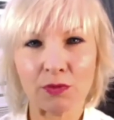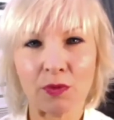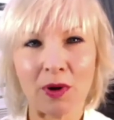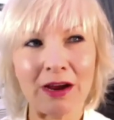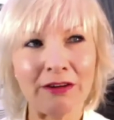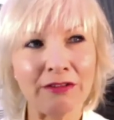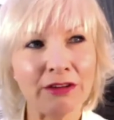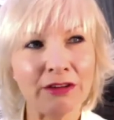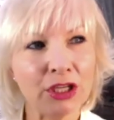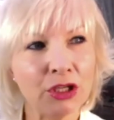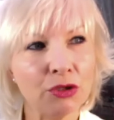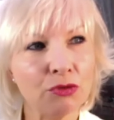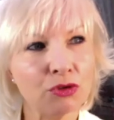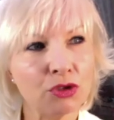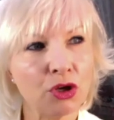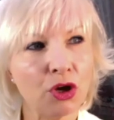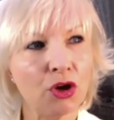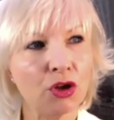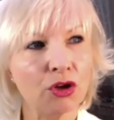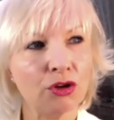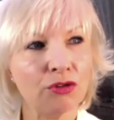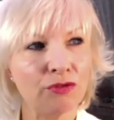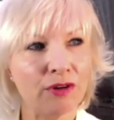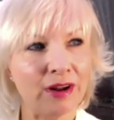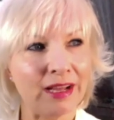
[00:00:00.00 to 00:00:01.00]
Where are you
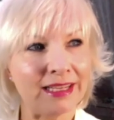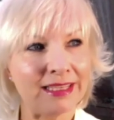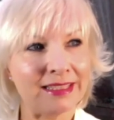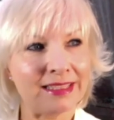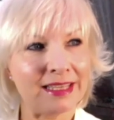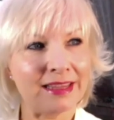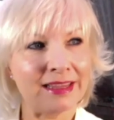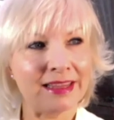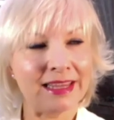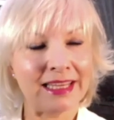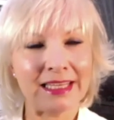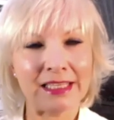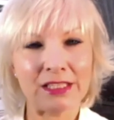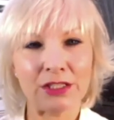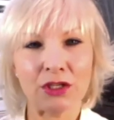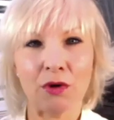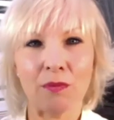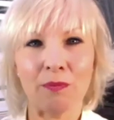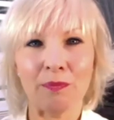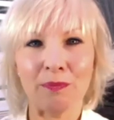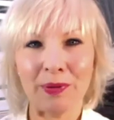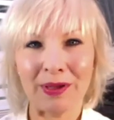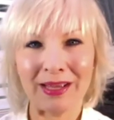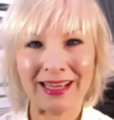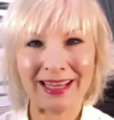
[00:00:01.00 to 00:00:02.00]
tolerating things not
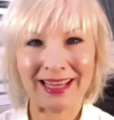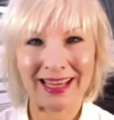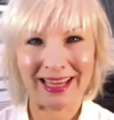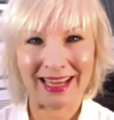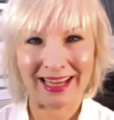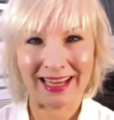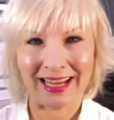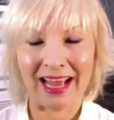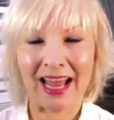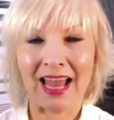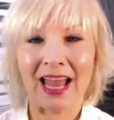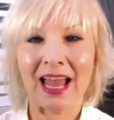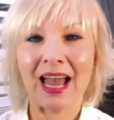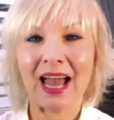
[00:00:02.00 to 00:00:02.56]
being